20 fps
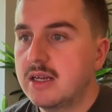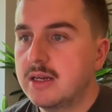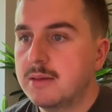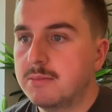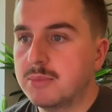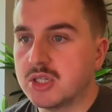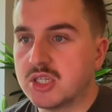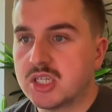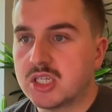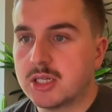
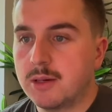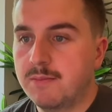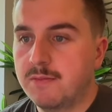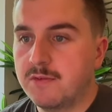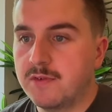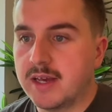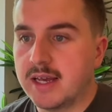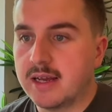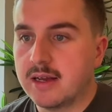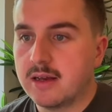But
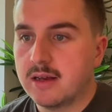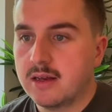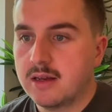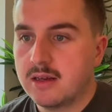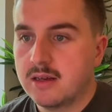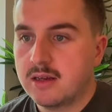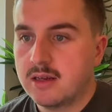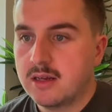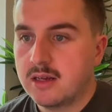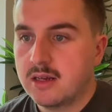something
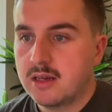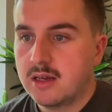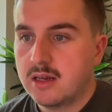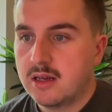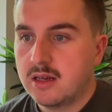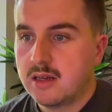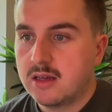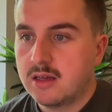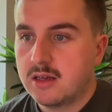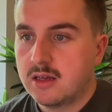
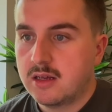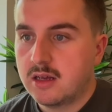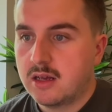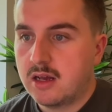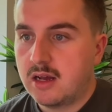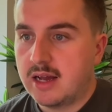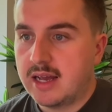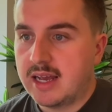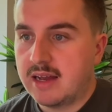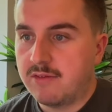
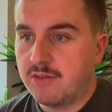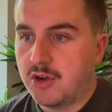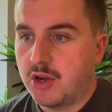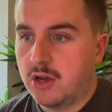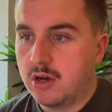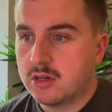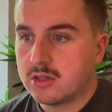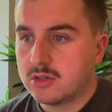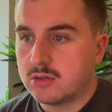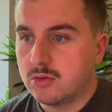I have
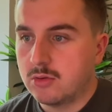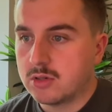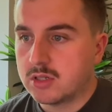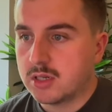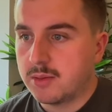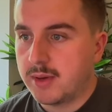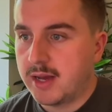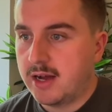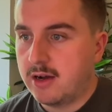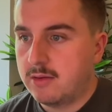not talked
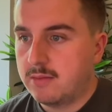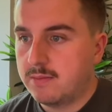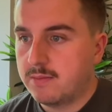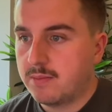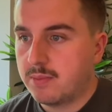about